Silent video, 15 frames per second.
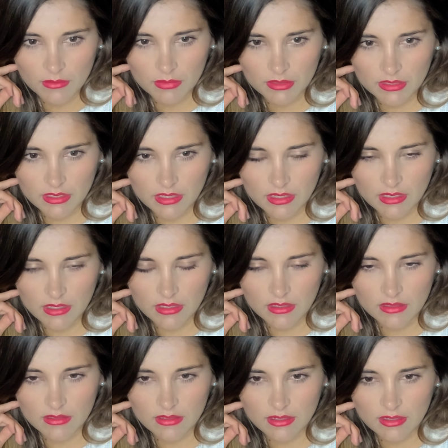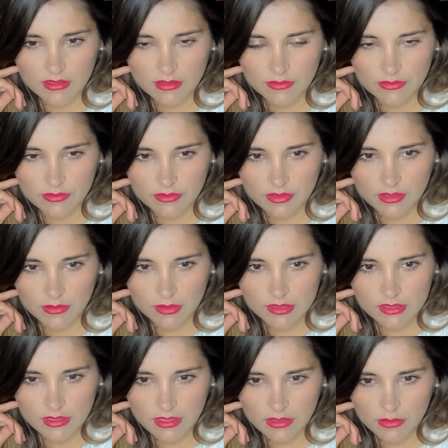But he kind of, he
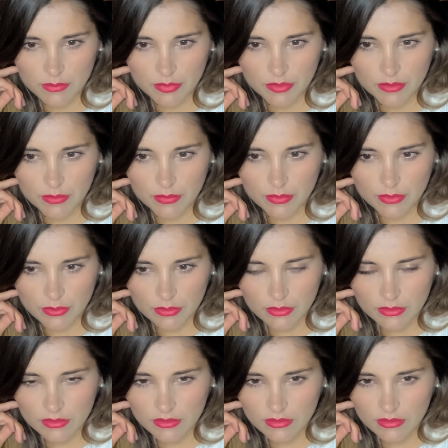was a little bit rude.